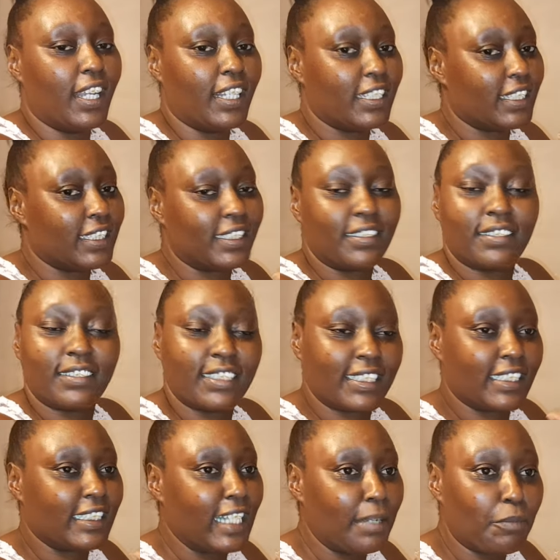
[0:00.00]

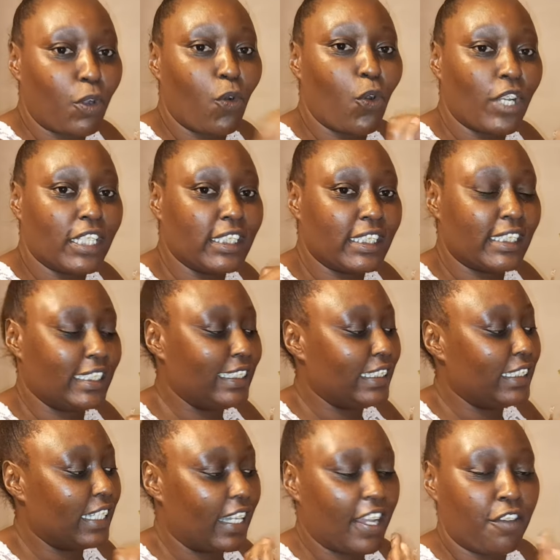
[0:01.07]
Same
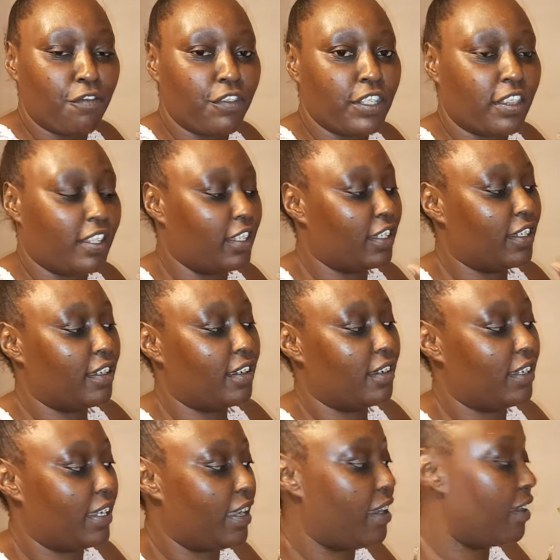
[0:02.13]
quality, everything.
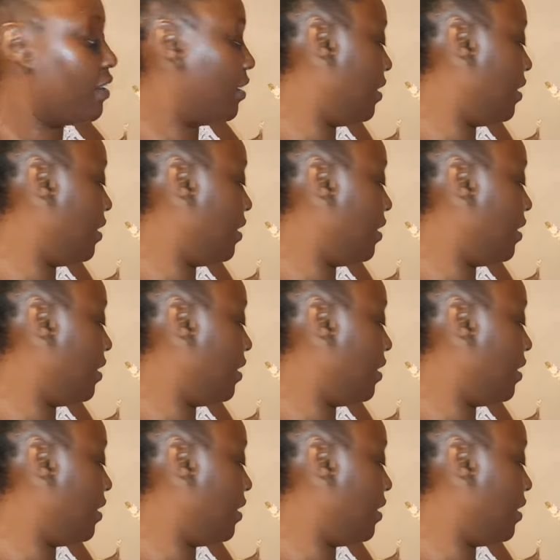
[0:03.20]
Yeah,